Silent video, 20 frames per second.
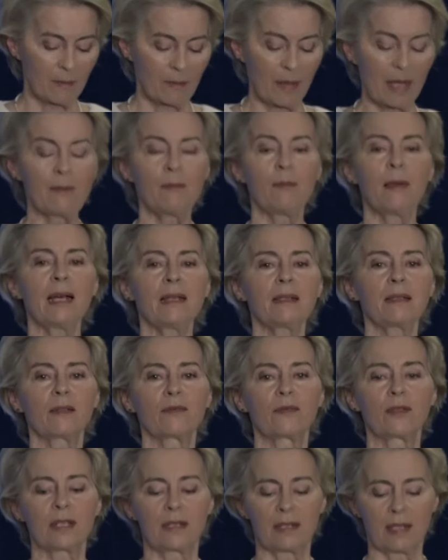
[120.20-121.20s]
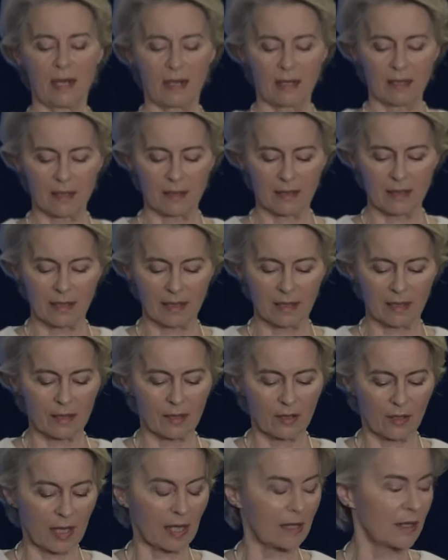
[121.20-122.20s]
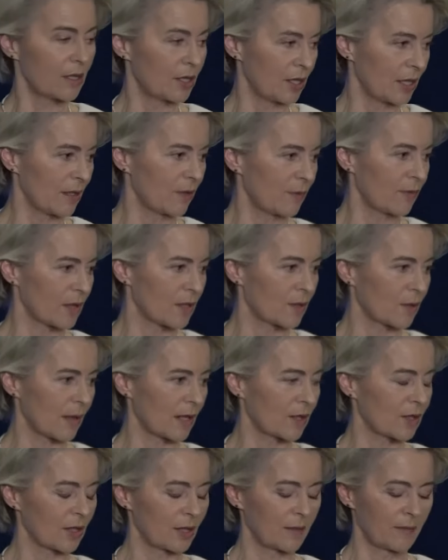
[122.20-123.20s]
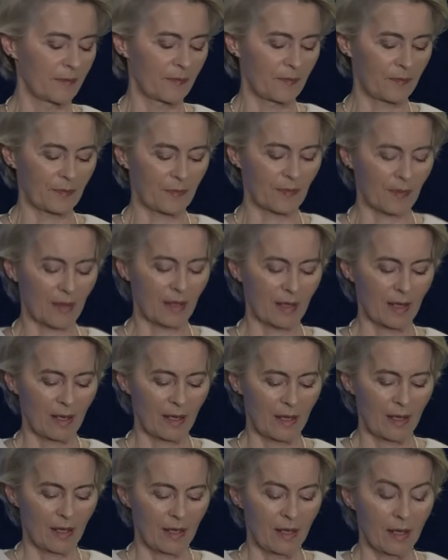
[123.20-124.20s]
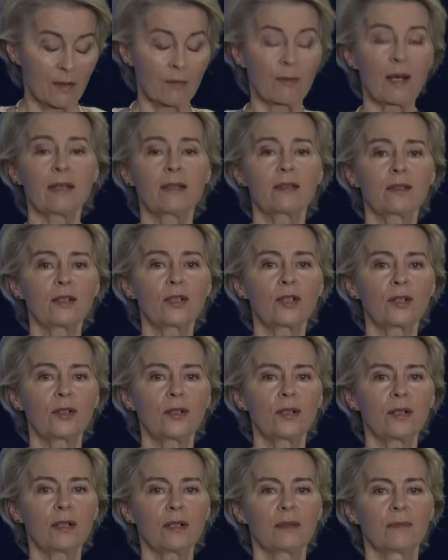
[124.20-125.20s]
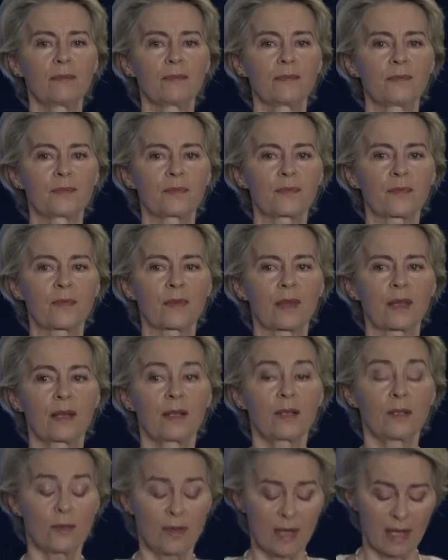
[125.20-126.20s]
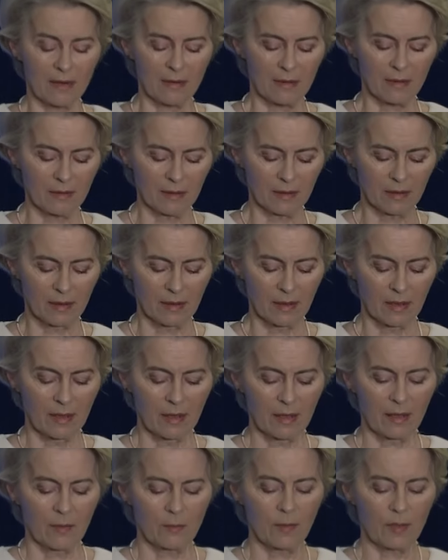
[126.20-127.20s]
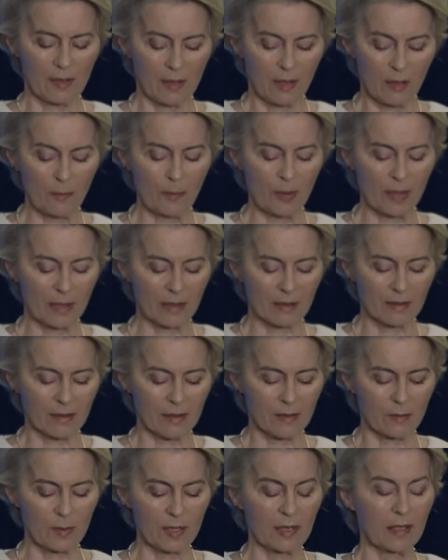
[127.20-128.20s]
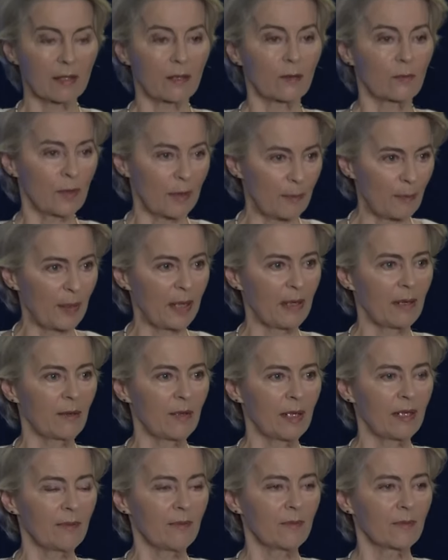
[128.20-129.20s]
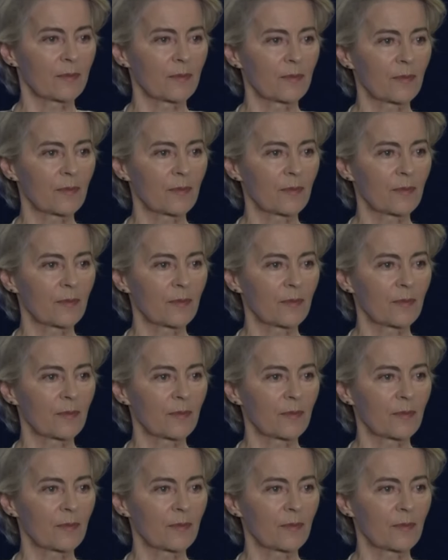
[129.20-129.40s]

by massively targeting your energy infrastructure. Rest assured, together with our partners, we are repairing,